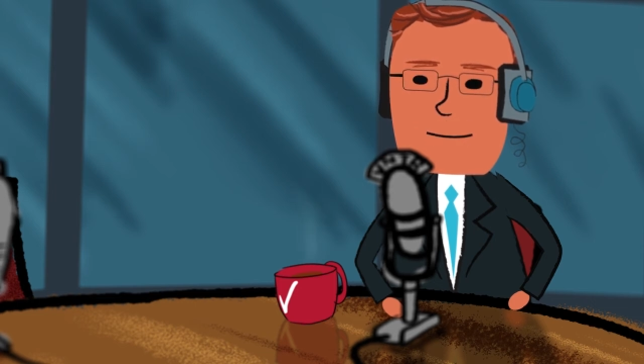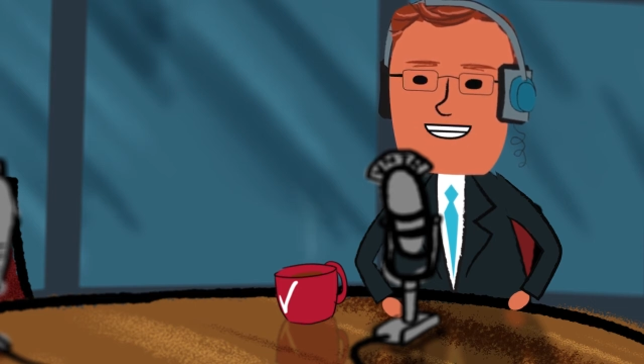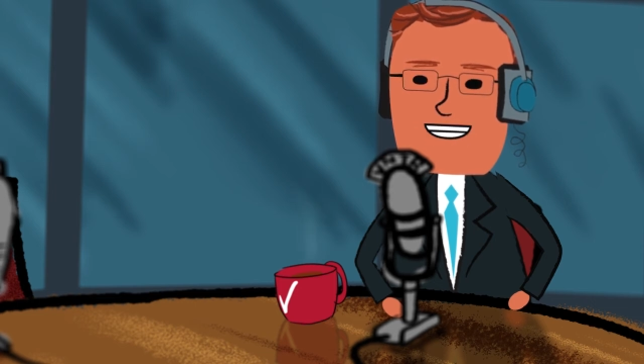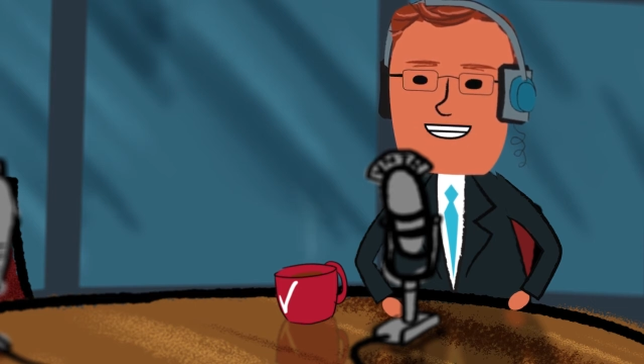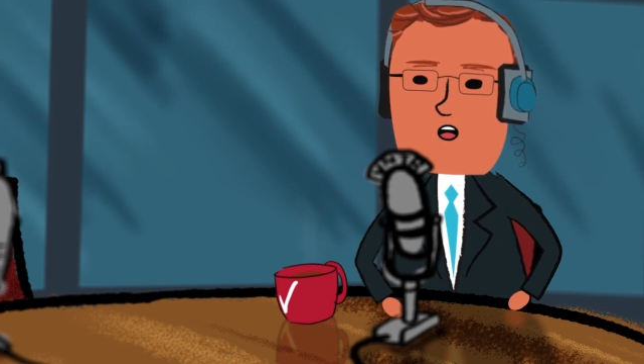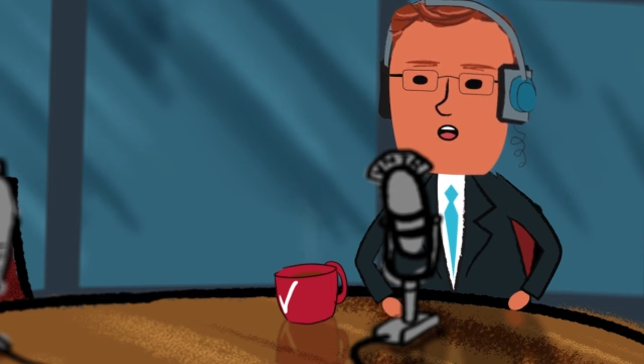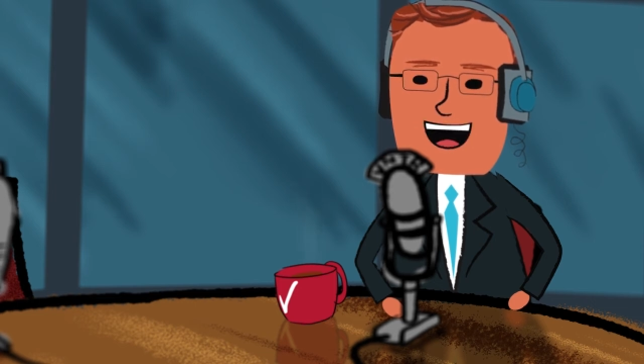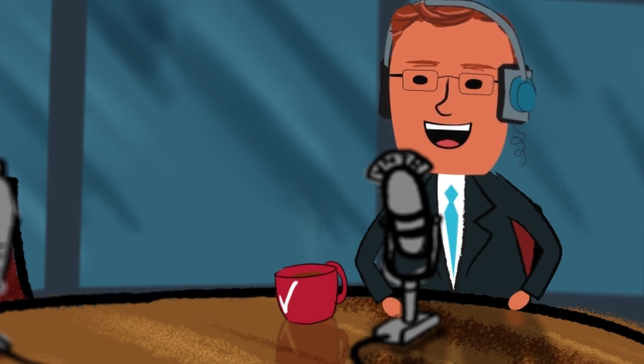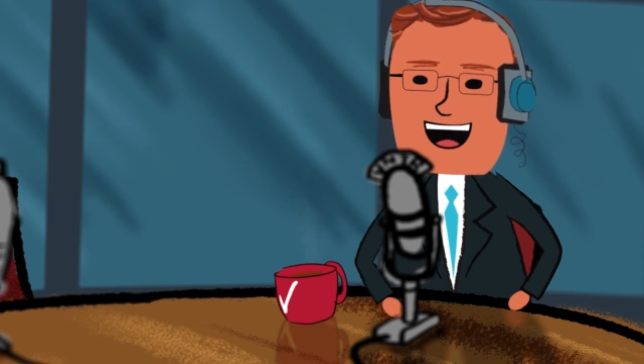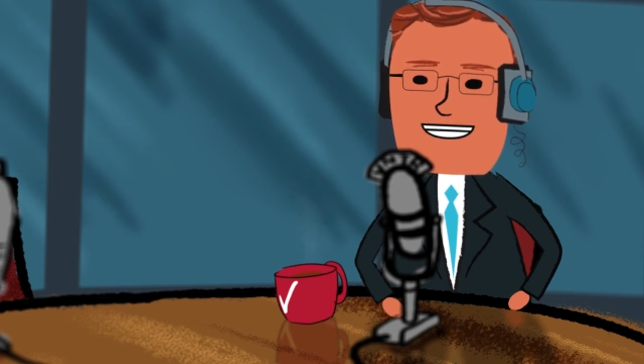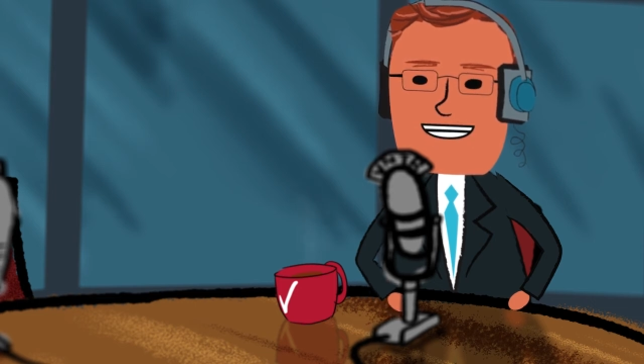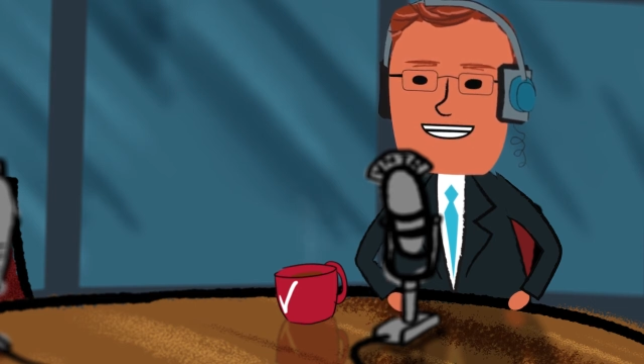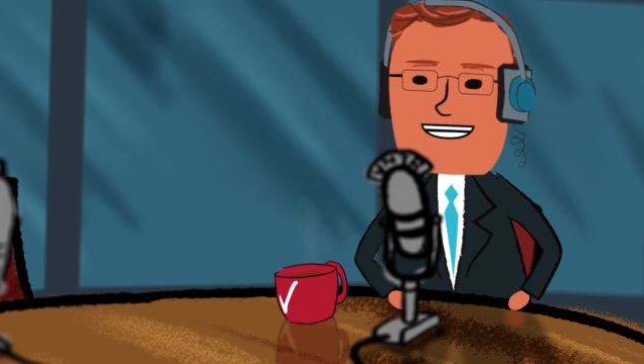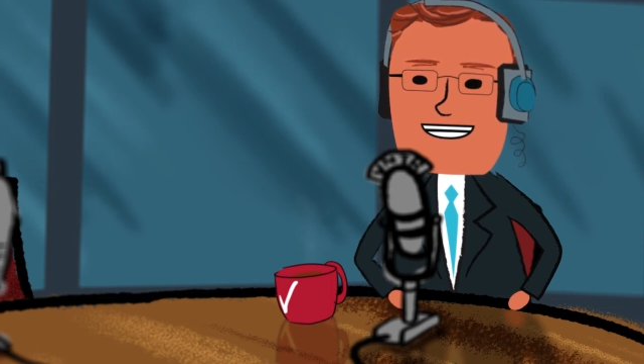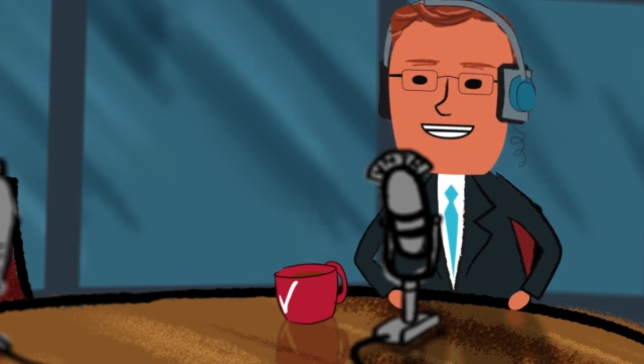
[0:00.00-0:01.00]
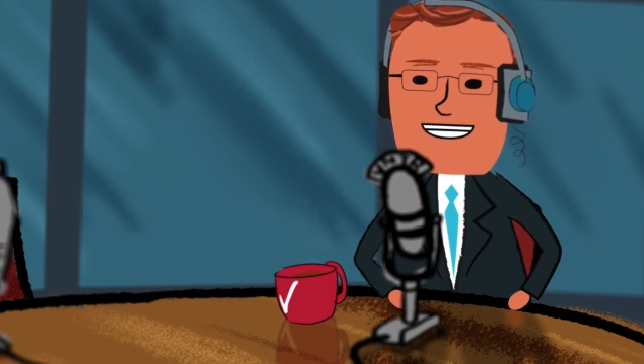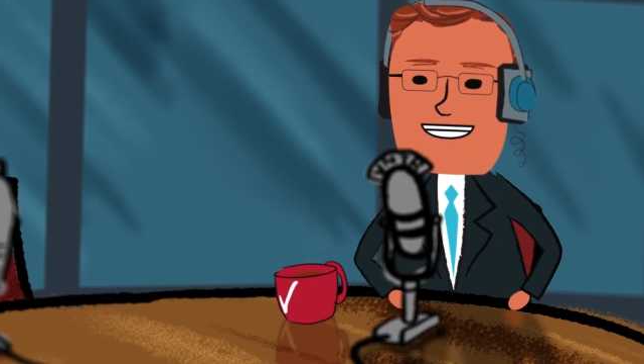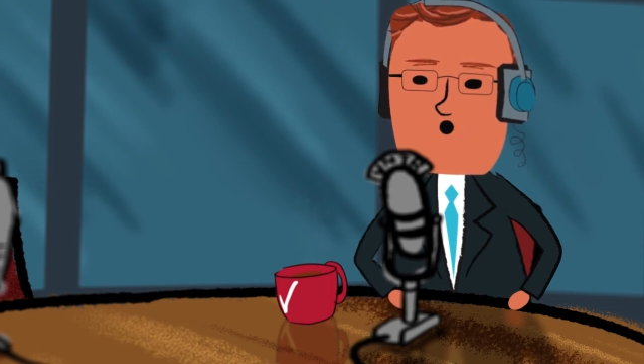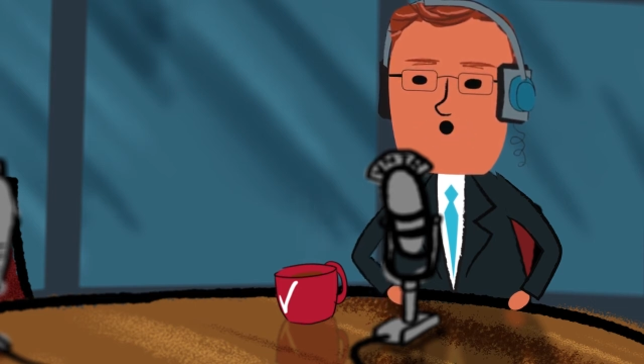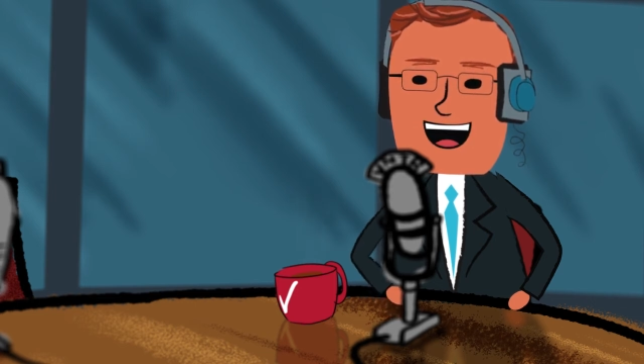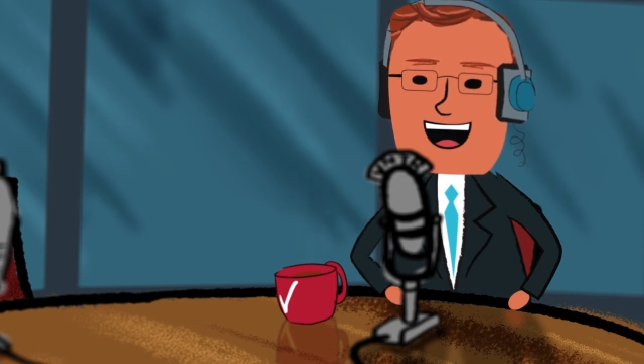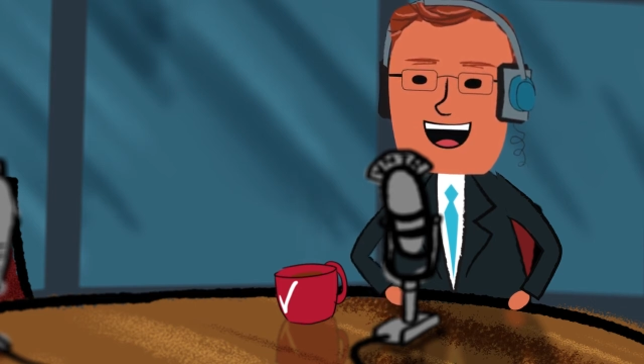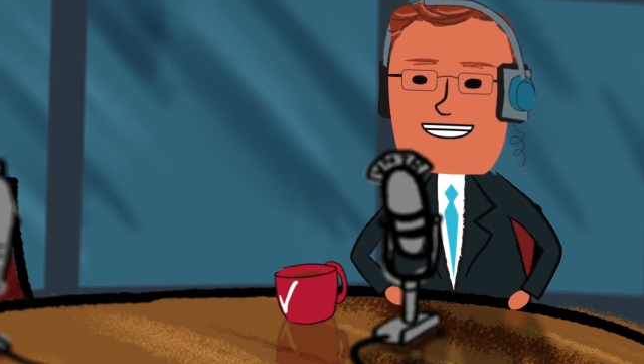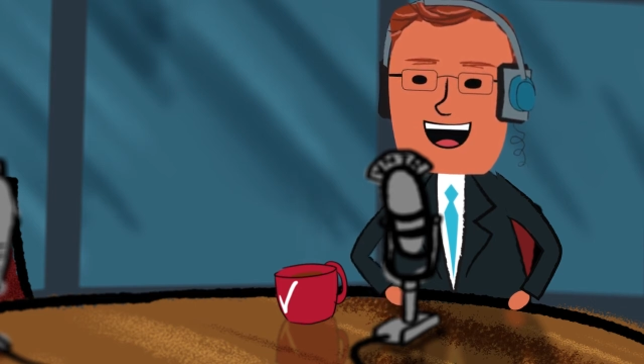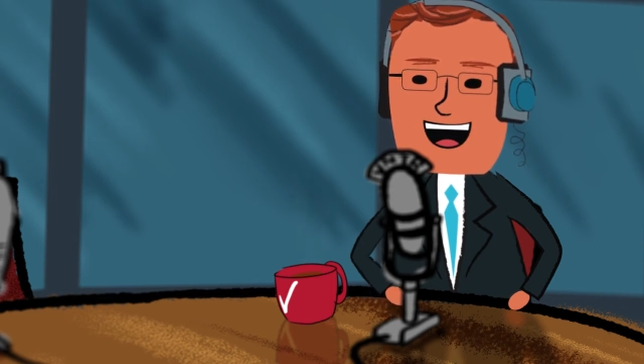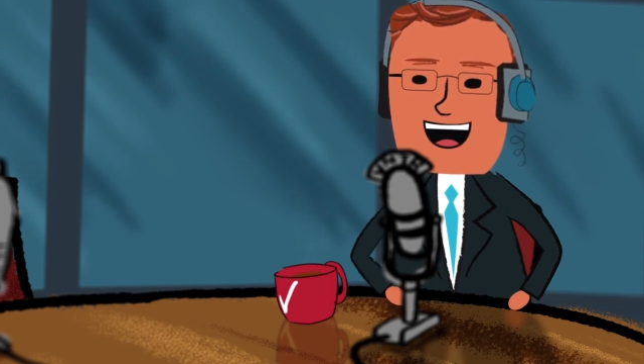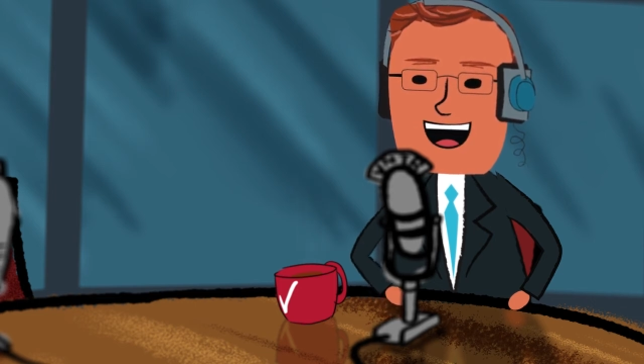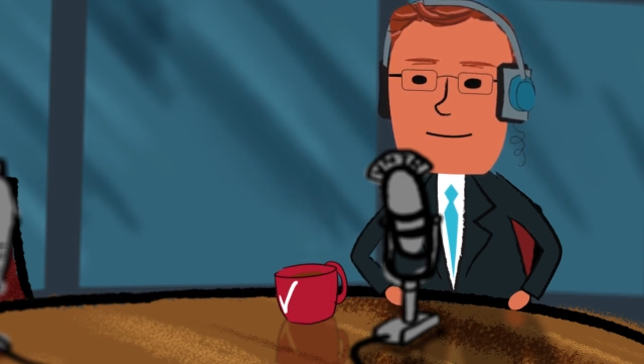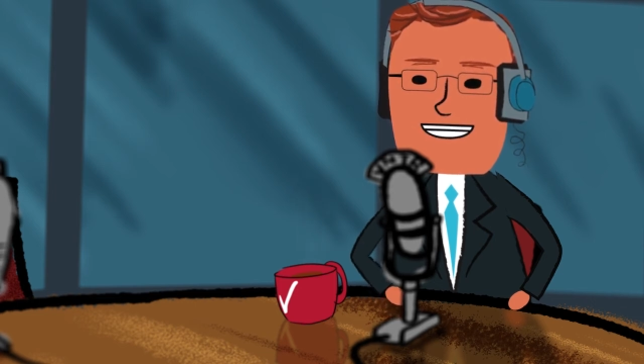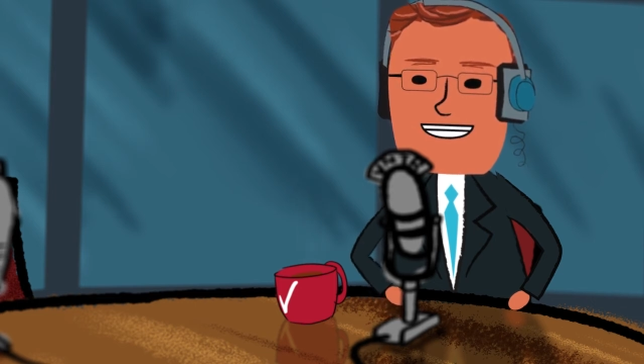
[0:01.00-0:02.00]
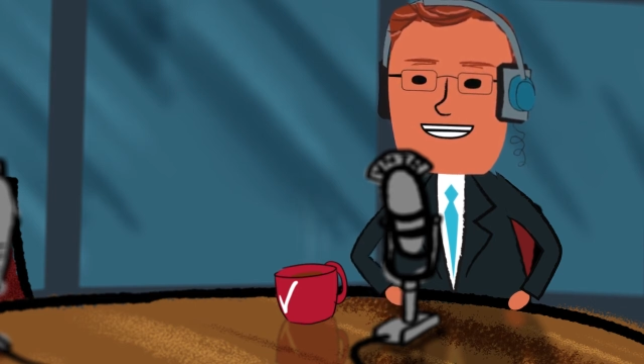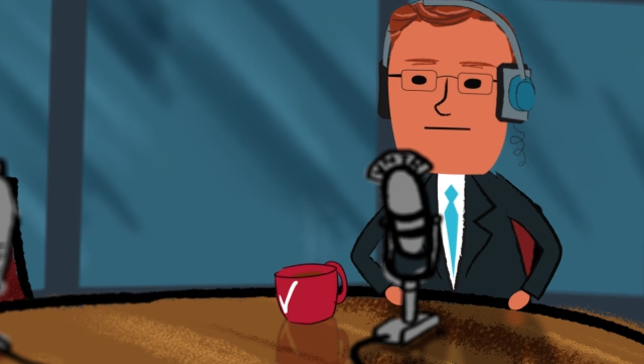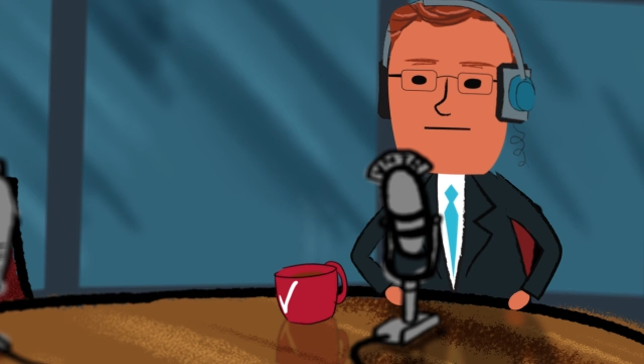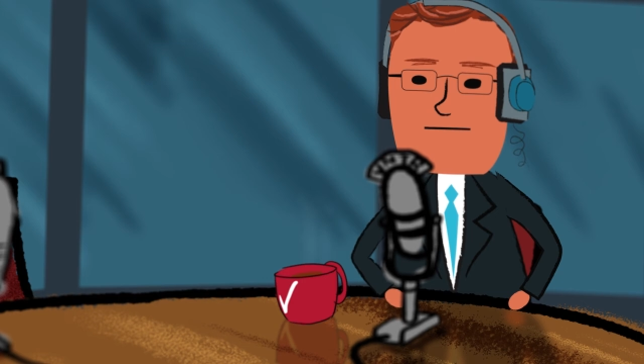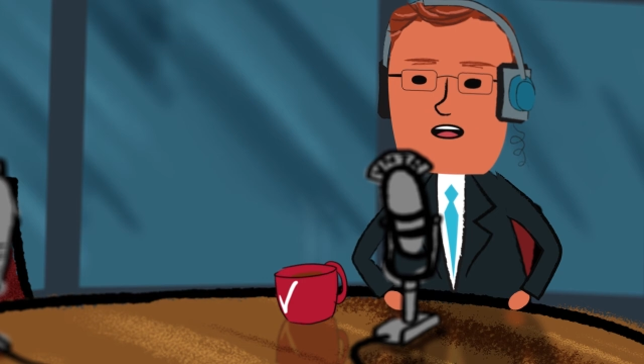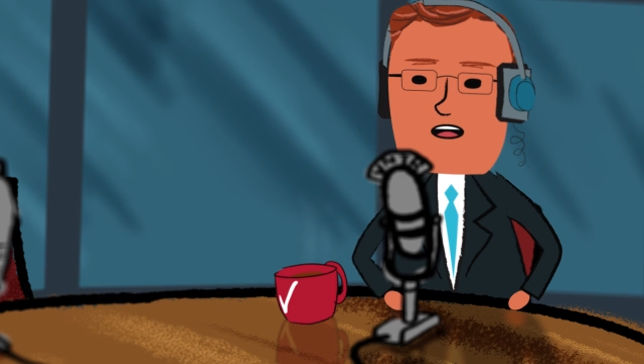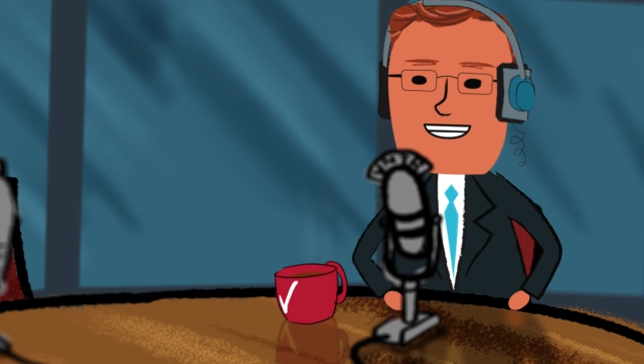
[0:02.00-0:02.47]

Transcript: Try to use them yourself, too.